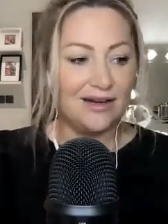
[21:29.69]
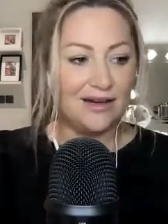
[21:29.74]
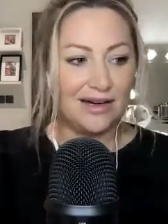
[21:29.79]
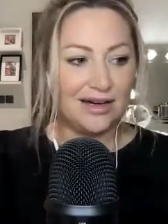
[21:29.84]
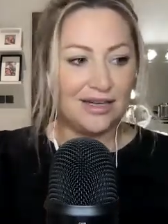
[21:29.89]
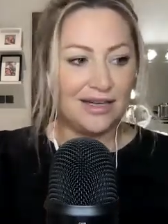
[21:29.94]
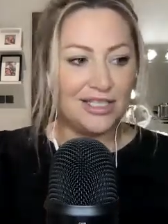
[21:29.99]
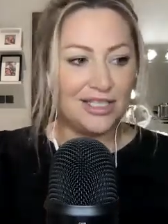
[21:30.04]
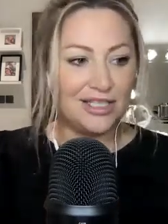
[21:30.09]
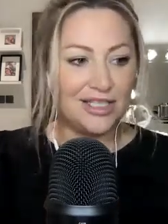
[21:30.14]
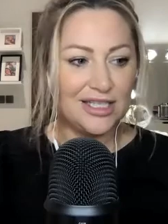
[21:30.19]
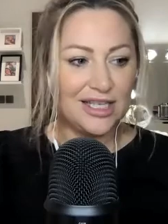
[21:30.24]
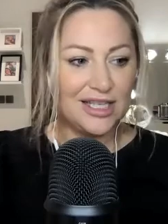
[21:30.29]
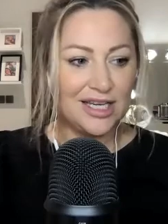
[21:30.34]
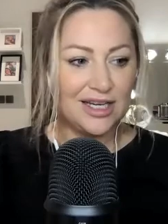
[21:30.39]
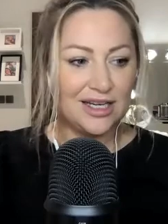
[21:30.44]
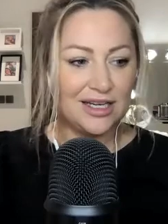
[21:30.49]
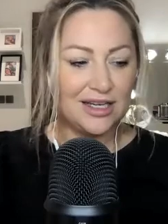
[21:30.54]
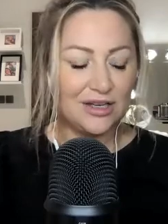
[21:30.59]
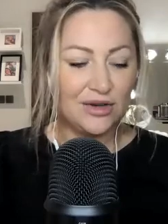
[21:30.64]
I just
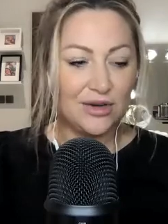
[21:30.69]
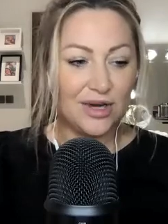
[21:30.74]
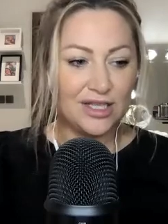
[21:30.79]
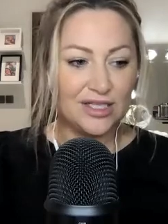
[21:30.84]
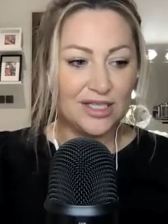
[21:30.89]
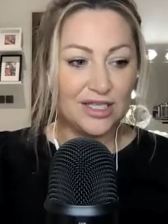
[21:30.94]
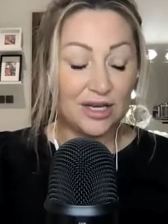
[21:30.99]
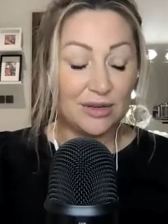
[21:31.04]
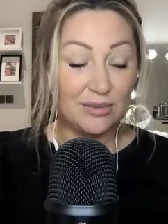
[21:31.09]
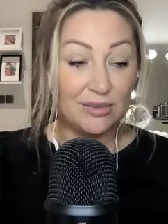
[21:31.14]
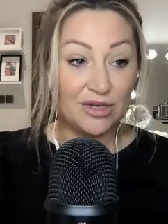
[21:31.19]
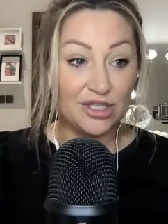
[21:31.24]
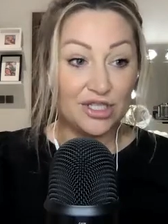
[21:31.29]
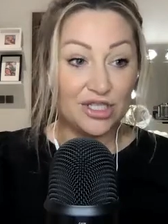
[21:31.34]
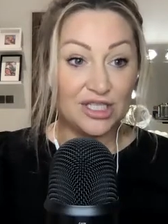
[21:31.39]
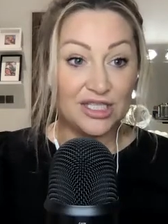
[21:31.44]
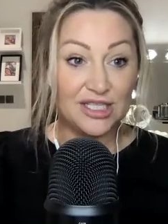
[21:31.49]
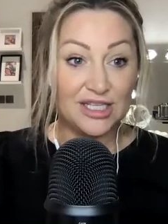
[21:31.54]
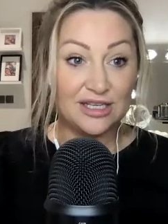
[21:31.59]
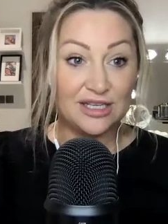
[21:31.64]
think you had so much
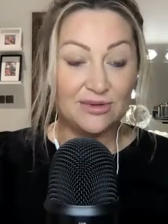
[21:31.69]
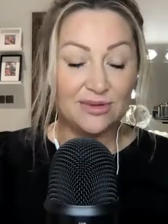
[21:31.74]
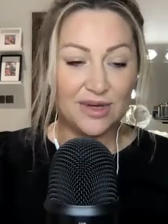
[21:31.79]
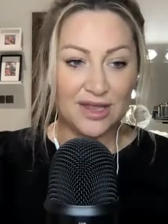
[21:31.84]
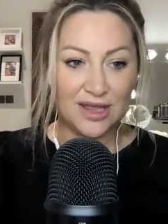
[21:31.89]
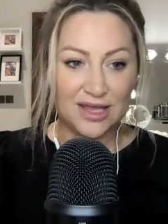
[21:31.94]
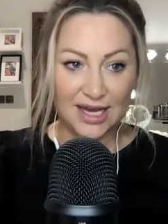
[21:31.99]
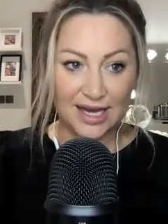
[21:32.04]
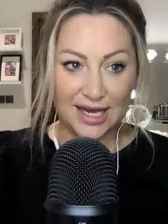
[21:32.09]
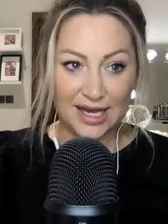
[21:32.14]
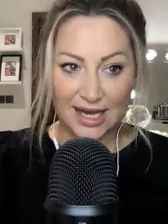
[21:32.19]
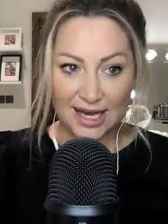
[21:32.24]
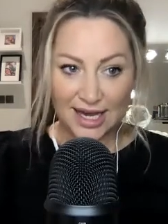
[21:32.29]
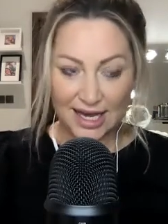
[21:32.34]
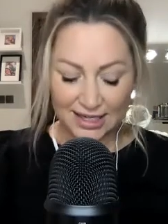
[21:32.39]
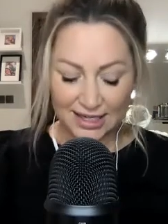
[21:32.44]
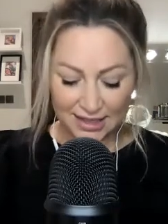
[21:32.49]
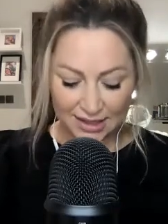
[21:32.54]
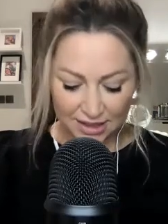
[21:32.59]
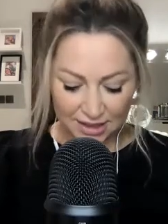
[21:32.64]
to deal with there.
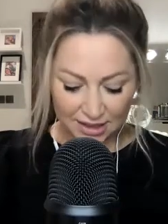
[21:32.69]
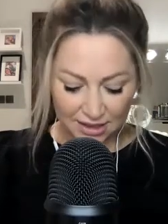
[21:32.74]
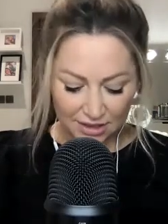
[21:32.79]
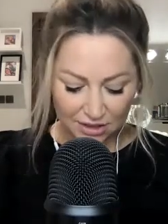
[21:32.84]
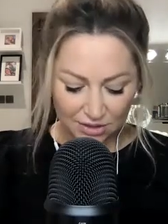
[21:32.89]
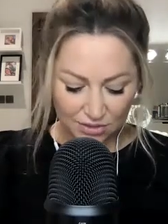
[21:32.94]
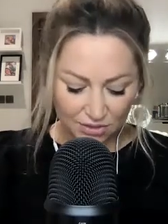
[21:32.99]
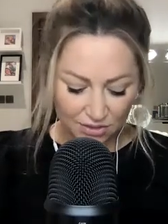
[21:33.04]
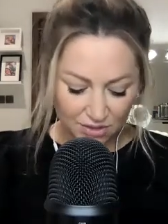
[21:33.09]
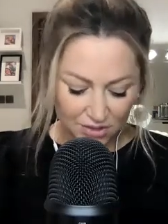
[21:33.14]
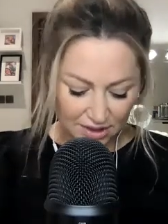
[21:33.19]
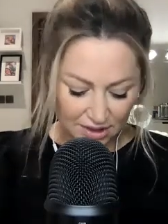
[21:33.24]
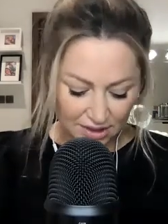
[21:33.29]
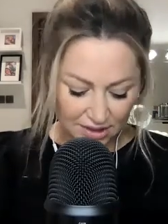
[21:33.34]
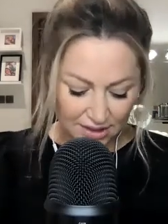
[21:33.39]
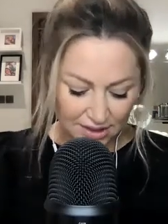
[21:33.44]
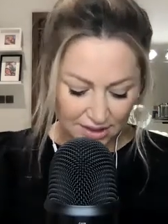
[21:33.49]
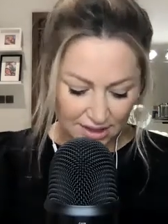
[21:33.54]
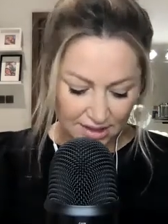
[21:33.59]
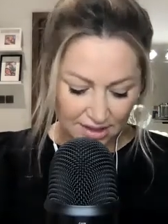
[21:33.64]
And you also
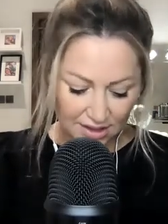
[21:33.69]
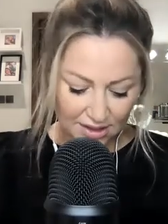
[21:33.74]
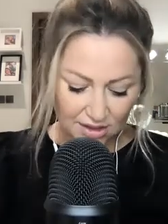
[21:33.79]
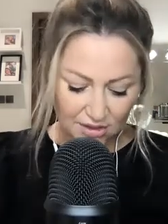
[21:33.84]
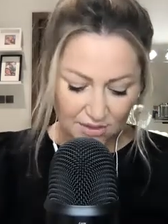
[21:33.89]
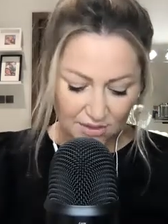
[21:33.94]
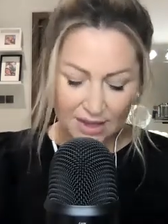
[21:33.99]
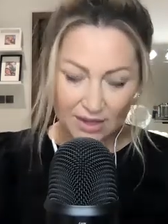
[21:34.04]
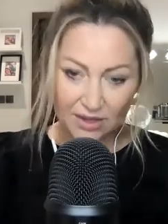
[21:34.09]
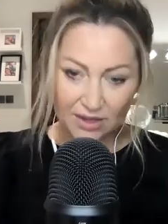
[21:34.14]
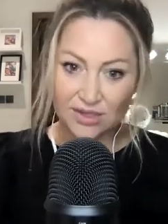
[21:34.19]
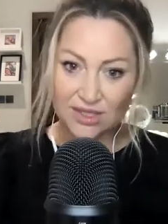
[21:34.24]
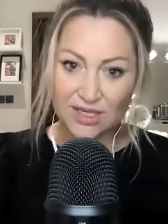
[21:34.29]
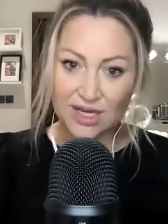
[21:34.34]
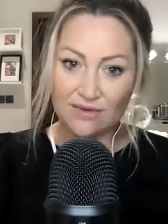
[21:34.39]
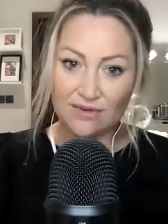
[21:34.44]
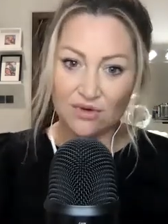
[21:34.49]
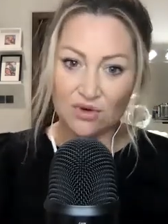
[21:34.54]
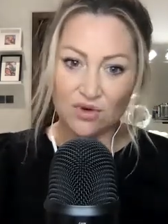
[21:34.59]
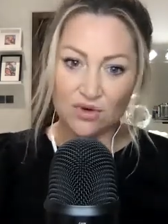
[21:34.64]
said that you went on to
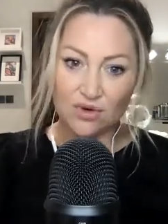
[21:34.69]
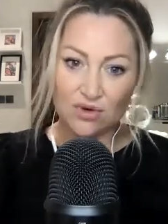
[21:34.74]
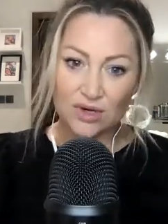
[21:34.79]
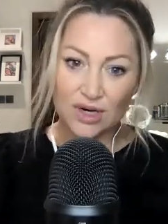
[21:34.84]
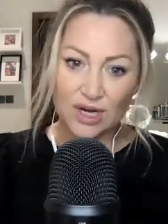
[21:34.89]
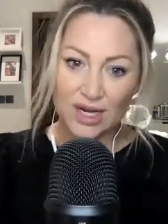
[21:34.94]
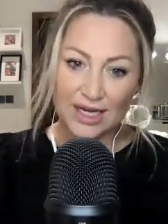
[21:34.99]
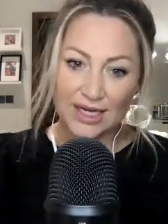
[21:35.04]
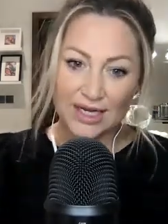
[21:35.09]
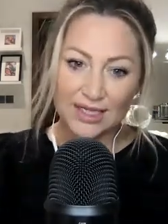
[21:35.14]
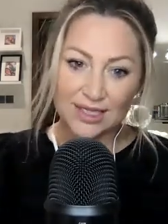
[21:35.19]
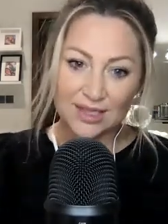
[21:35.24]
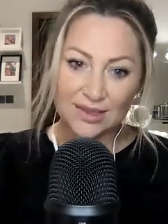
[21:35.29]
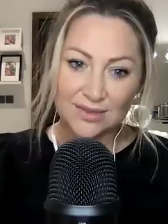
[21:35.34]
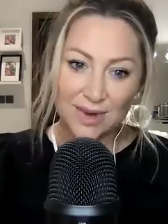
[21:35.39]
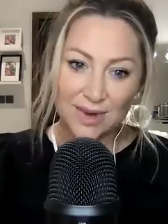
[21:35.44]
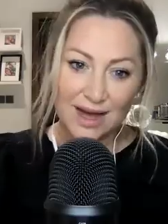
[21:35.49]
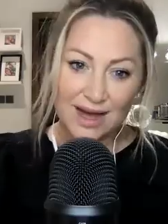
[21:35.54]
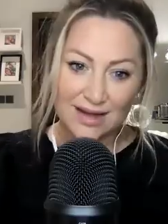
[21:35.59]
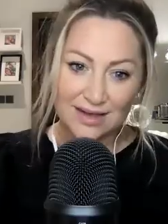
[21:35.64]
have a court case as
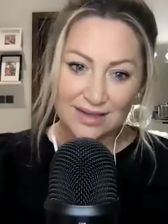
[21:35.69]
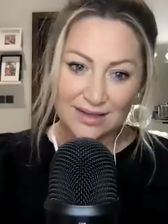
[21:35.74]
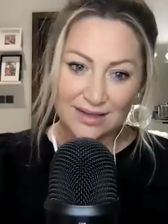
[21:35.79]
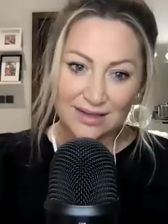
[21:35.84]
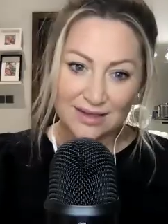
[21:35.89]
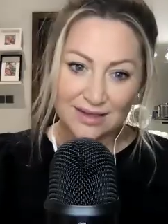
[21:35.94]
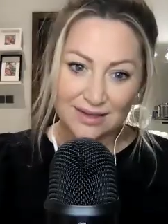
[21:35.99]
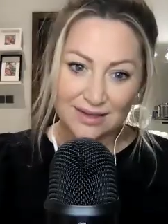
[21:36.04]
well.